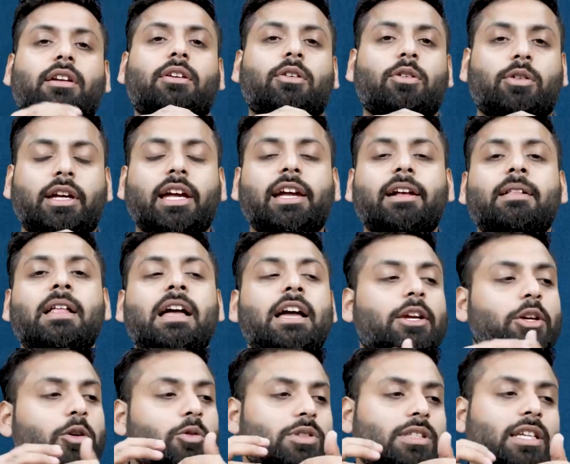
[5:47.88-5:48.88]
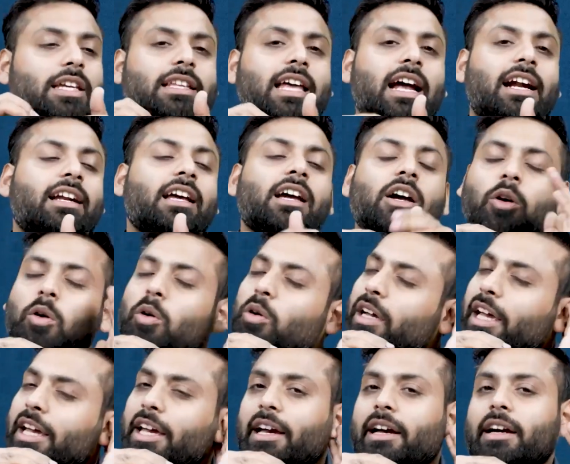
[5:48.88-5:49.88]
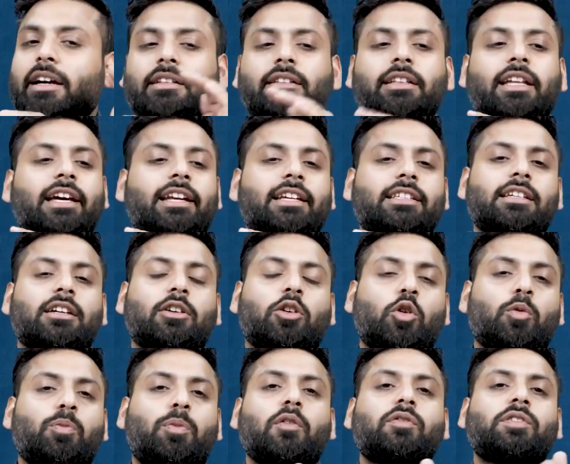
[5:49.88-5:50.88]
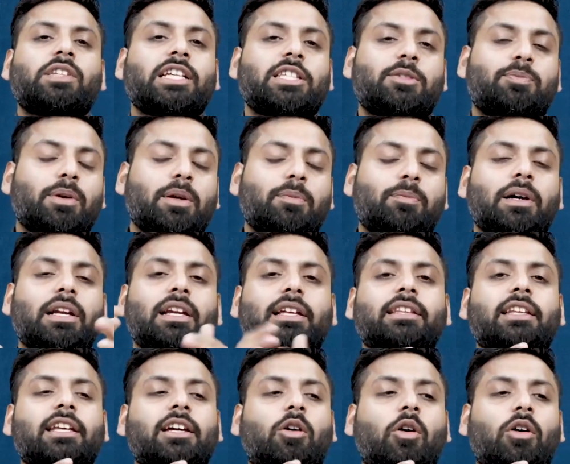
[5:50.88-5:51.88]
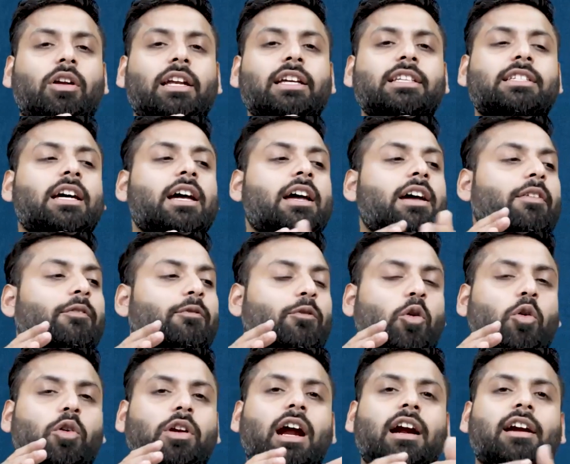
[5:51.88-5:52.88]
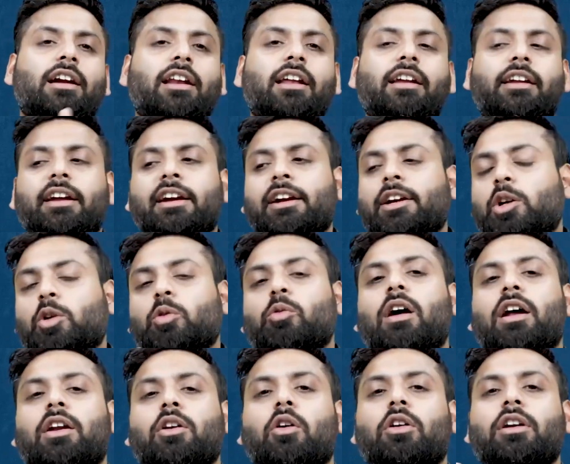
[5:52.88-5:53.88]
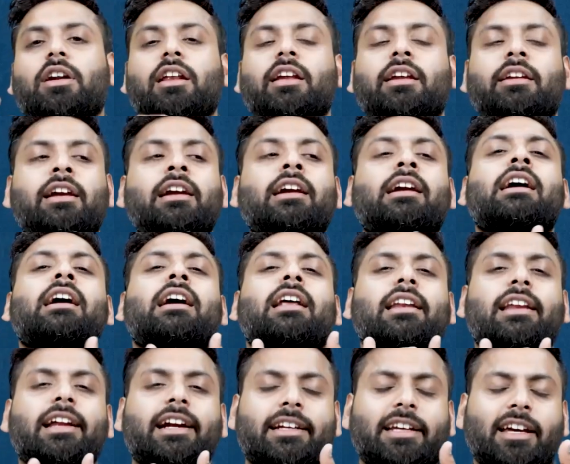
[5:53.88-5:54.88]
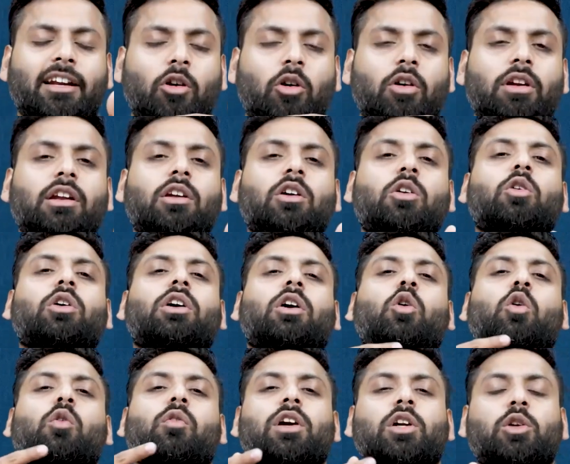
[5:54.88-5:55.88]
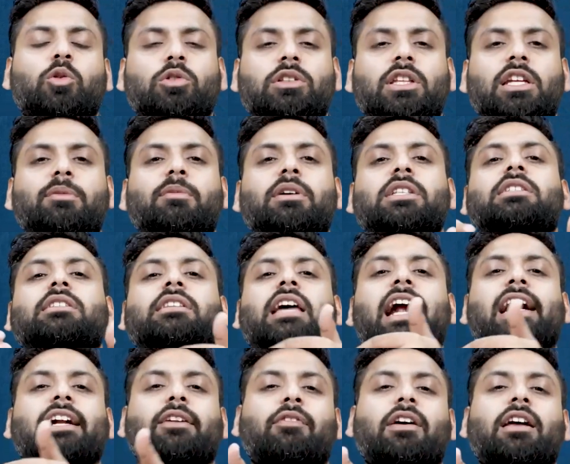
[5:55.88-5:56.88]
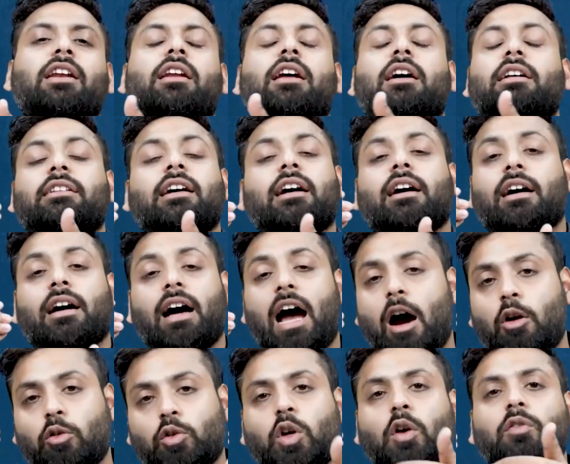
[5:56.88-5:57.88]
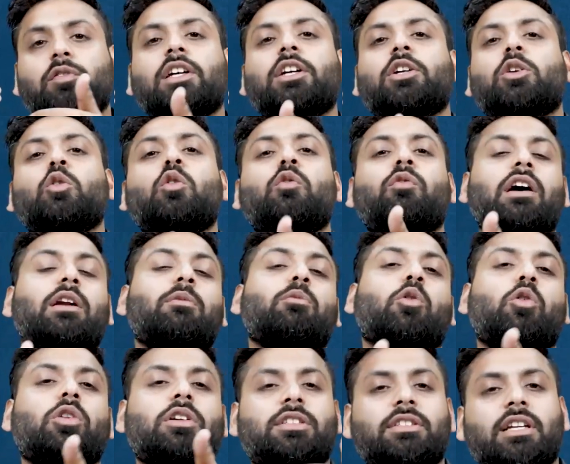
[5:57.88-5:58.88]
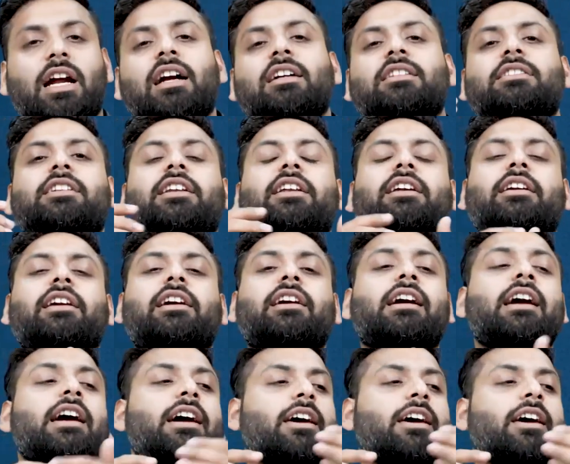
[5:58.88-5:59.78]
Okay, you see that, okay, there is a group of 6 people in the college, 4 are drinking, 2 are not drinking. Later on, over 2-3 months, that one, out of the 2, one more starts drinking.